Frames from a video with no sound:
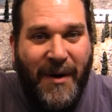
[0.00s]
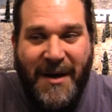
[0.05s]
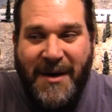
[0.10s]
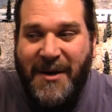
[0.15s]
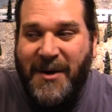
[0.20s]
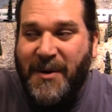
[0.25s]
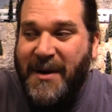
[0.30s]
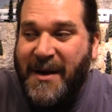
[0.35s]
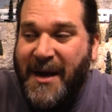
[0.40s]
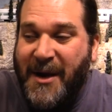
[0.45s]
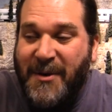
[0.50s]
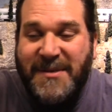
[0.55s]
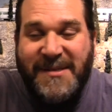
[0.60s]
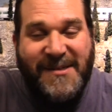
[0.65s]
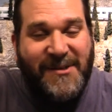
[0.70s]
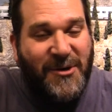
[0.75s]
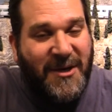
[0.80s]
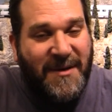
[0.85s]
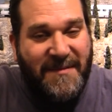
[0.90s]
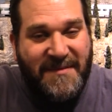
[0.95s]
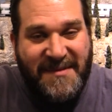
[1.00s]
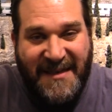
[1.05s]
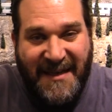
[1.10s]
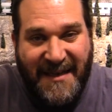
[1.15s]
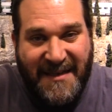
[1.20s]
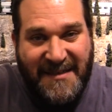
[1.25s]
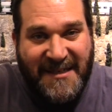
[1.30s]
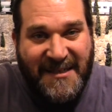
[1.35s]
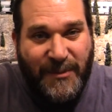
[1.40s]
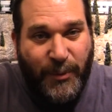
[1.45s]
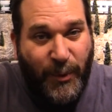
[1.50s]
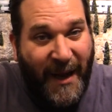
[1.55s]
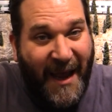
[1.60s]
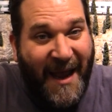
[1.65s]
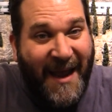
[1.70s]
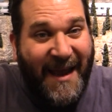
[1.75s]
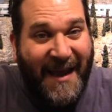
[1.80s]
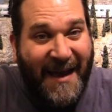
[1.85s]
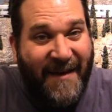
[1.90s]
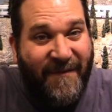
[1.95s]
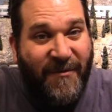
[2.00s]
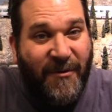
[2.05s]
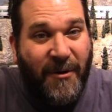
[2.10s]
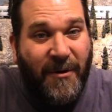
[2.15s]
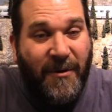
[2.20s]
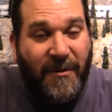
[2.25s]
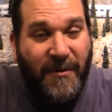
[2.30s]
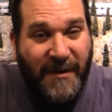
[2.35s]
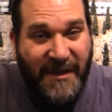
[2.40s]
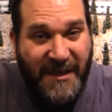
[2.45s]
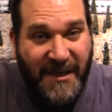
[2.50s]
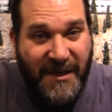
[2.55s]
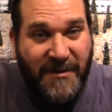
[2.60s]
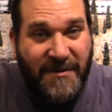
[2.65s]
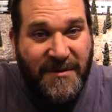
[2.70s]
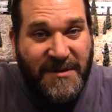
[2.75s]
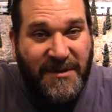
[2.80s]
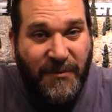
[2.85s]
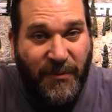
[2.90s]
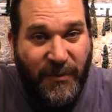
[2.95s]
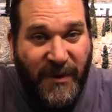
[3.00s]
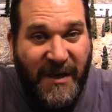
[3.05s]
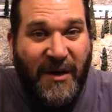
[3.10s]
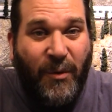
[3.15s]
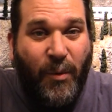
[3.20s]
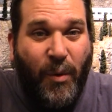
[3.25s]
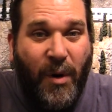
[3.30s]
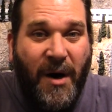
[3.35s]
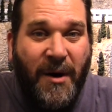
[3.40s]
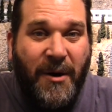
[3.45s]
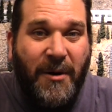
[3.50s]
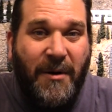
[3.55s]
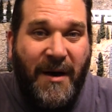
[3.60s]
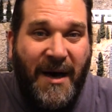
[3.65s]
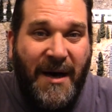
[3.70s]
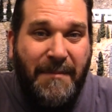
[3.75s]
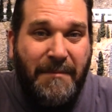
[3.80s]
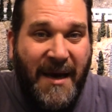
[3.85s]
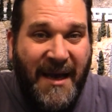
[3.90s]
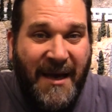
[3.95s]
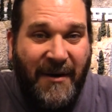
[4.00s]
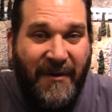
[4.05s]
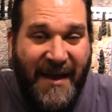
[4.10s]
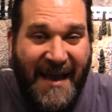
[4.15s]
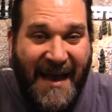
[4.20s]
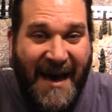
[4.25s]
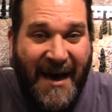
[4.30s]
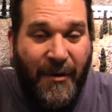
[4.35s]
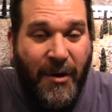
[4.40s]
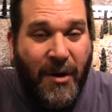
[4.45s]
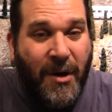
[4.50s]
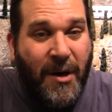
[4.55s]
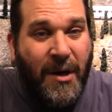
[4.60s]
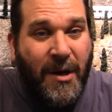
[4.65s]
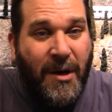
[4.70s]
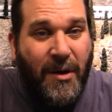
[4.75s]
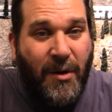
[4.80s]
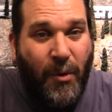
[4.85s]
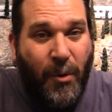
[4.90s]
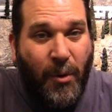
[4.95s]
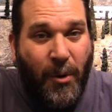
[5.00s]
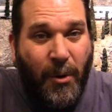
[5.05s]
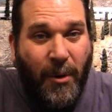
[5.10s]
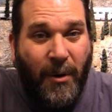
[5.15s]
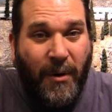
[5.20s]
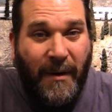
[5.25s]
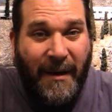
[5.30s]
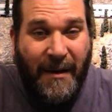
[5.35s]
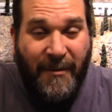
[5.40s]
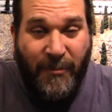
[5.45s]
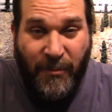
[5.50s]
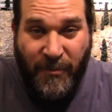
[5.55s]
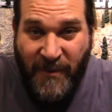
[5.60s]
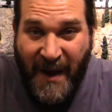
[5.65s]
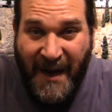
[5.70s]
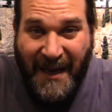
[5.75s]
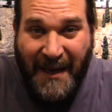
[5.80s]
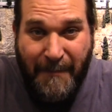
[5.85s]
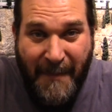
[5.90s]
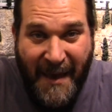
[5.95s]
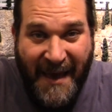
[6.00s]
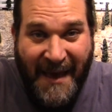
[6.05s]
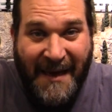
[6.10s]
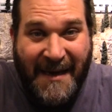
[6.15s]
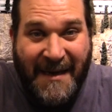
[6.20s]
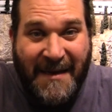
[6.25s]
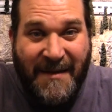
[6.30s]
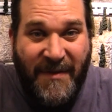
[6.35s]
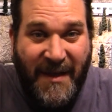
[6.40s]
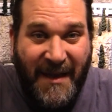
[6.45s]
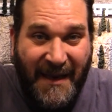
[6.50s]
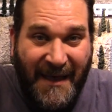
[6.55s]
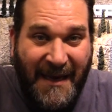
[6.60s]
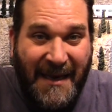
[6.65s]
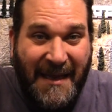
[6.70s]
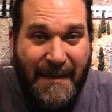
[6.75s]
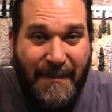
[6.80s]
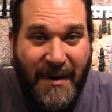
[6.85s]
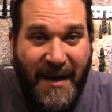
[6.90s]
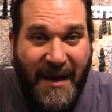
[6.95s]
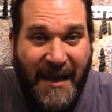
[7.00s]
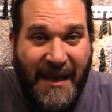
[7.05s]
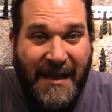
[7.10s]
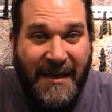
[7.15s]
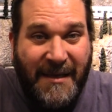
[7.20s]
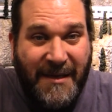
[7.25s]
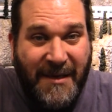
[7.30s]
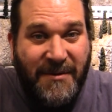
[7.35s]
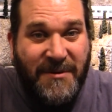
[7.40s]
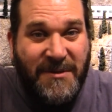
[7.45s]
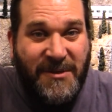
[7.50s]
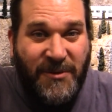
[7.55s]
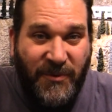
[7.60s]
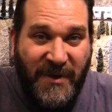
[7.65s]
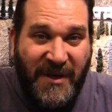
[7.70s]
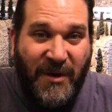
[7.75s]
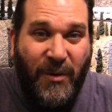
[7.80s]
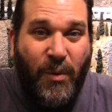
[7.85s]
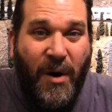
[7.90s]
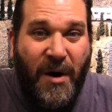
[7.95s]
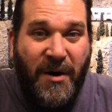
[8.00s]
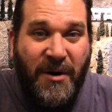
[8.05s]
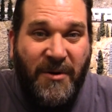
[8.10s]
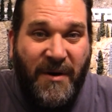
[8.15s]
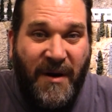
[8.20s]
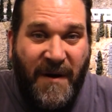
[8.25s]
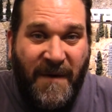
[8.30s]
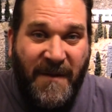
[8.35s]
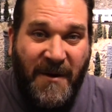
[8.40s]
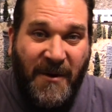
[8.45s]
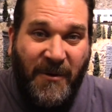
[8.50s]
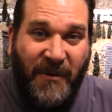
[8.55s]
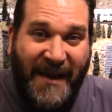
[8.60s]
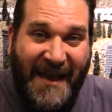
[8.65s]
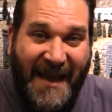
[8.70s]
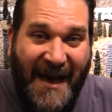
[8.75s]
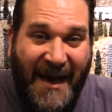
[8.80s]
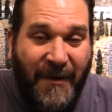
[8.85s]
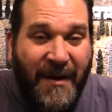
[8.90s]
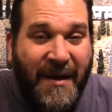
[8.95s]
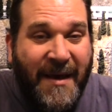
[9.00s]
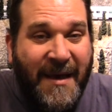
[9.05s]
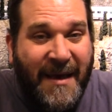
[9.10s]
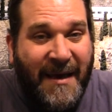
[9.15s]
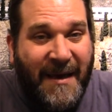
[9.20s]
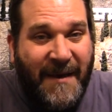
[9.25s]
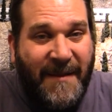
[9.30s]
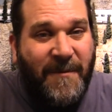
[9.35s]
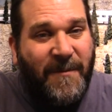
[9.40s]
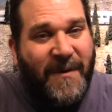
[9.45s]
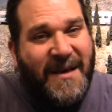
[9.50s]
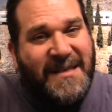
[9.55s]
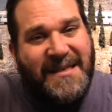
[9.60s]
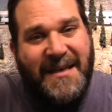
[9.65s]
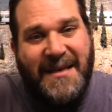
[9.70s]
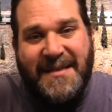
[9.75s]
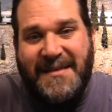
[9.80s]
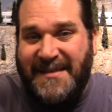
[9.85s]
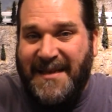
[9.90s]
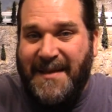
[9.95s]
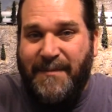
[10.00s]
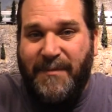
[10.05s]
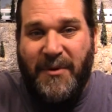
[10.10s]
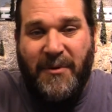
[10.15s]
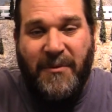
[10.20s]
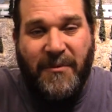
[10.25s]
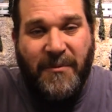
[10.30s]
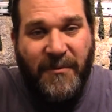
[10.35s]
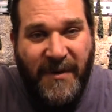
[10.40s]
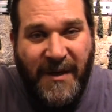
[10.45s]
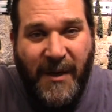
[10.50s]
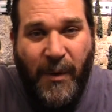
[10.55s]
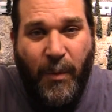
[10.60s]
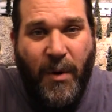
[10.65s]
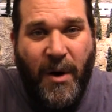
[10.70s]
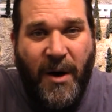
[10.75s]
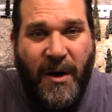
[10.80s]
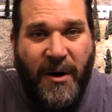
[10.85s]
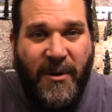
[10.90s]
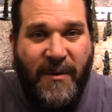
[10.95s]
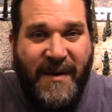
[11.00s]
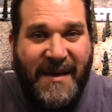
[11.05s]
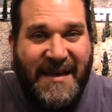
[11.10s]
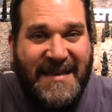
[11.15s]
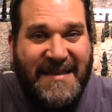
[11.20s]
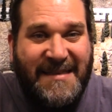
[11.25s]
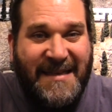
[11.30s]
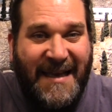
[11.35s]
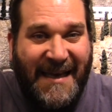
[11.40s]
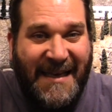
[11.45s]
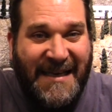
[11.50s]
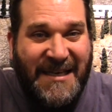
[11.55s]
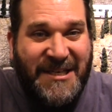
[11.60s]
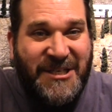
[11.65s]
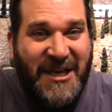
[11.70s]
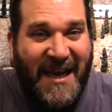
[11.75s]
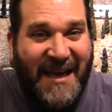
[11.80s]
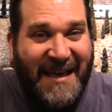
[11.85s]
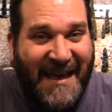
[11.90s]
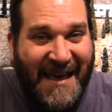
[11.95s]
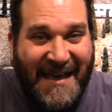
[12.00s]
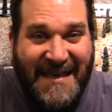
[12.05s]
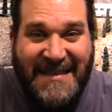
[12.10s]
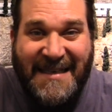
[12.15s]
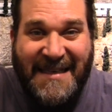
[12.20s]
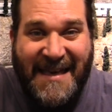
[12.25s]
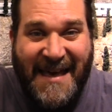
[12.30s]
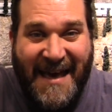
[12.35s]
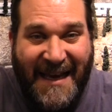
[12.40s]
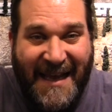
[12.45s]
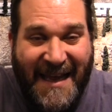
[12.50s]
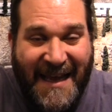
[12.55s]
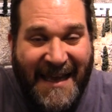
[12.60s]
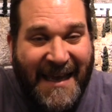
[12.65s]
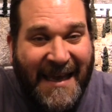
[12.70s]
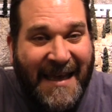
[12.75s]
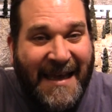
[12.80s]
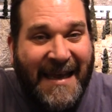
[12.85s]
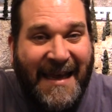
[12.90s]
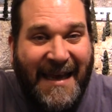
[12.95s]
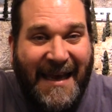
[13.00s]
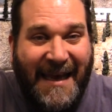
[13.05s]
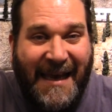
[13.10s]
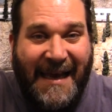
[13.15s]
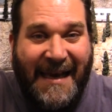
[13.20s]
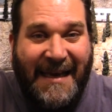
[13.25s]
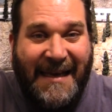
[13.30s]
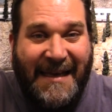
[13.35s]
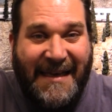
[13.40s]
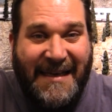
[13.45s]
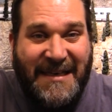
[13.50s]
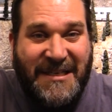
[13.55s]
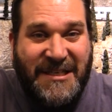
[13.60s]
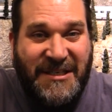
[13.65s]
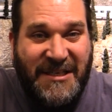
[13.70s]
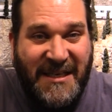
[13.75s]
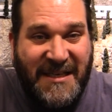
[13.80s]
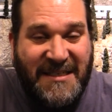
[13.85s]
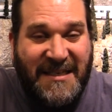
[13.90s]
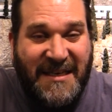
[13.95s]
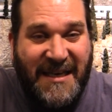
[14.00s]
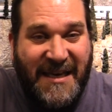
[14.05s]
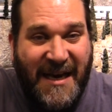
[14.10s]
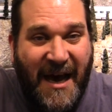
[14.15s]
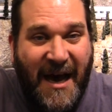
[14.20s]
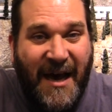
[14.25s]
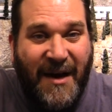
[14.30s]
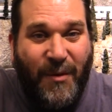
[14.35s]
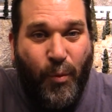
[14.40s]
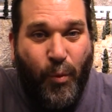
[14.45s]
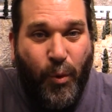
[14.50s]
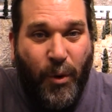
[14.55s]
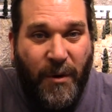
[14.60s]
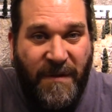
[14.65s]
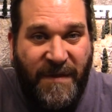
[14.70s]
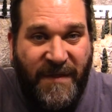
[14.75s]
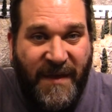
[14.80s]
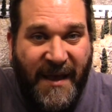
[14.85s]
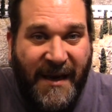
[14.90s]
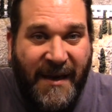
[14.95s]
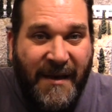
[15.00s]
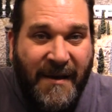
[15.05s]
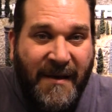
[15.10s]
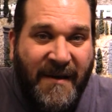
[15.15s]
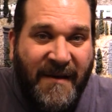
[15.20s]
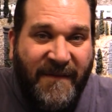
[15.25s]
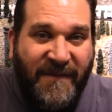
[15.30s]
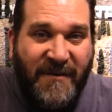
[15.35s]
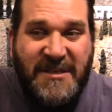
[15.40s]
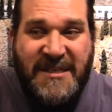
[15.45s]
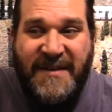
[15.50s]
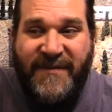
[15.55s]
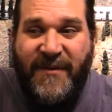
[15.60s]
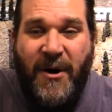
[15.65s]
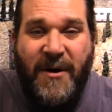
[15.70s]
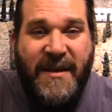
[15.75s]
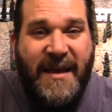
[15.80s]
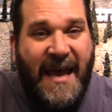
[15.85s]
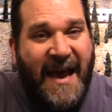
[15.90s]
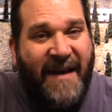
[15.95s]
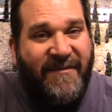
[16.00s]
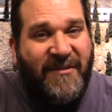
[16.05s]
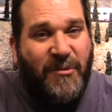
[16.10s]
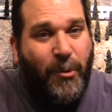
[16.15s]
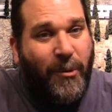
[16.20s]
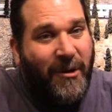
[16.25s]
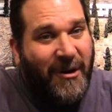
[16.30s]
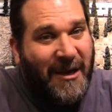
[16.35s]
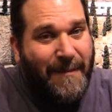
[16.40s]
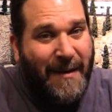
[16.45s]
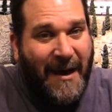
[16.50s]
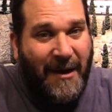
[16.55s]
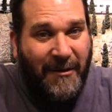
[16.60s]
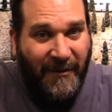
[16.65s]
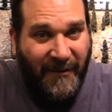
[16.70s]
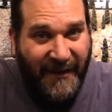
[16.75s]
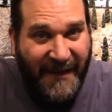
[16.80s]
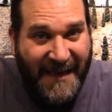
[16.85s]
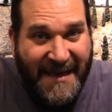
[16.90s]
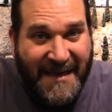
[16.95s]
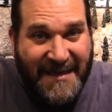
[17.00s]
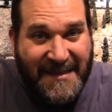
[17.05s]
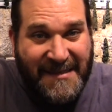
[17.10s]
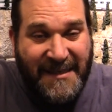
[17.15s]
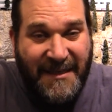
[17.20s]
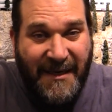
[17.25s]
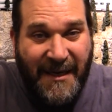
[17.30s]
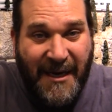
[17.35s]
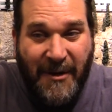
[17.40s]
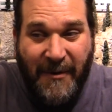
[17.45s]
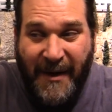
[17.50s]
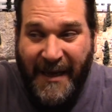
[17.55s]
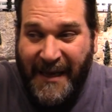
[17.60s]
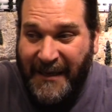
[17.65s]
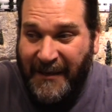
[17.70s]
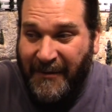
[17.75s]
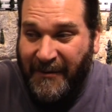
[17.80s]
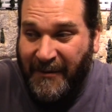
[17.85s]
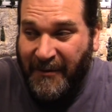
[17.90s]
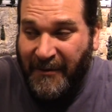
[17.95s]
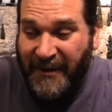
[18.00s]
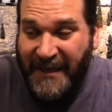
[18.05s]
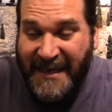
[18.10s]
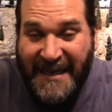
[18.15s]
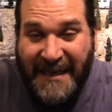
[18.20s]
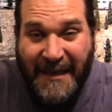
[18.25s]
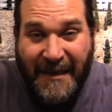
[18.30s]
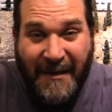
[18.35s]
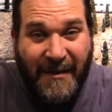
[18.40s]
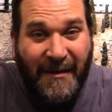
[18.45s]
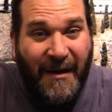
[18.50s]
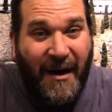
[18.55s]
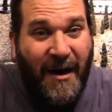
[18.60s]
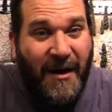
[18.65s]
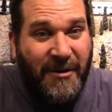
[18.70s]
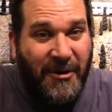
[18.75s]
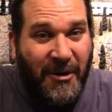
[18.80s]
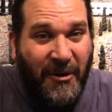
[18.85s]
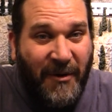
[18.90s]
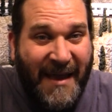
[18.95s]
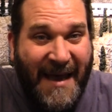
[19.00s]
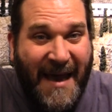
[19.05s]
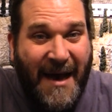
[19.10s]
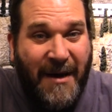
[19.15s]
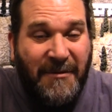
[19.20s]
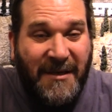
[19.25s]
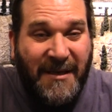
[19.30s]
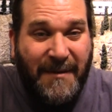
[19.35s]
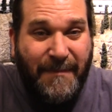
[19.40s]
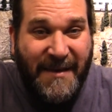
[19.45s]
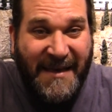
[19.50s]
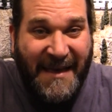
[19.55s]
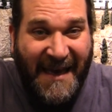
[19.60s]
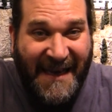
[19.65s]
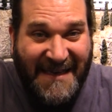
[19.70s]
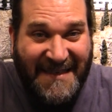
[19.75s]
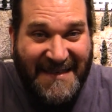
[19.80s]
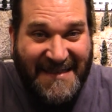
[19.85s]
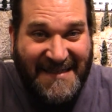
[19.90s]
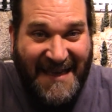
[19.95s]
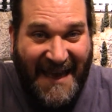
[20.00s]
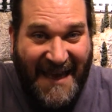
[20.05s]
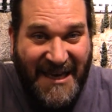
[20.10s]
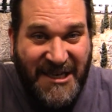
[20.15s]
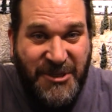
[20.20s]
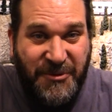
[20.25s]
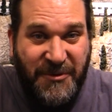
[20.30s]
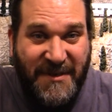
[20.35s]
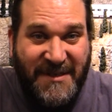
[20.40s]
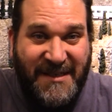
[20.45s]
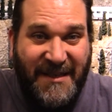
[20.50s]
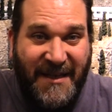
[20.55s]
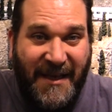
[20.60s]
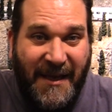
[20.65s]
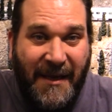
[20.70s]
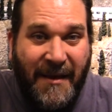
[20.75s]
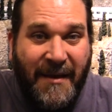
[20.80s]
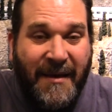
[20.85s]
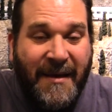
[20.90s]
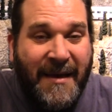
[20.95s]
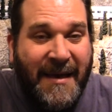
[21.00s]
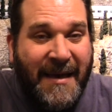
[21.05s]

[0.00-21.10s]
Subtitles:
Under no circumstances would I ever use real water on my layout or recommend that anybody use real water on their layout. And the reason is simple. Real water is a gigantic headache, and it's just not worth it. First of all, you have to worry about leaks. You know, a leak on your layout could be a disastrous thing.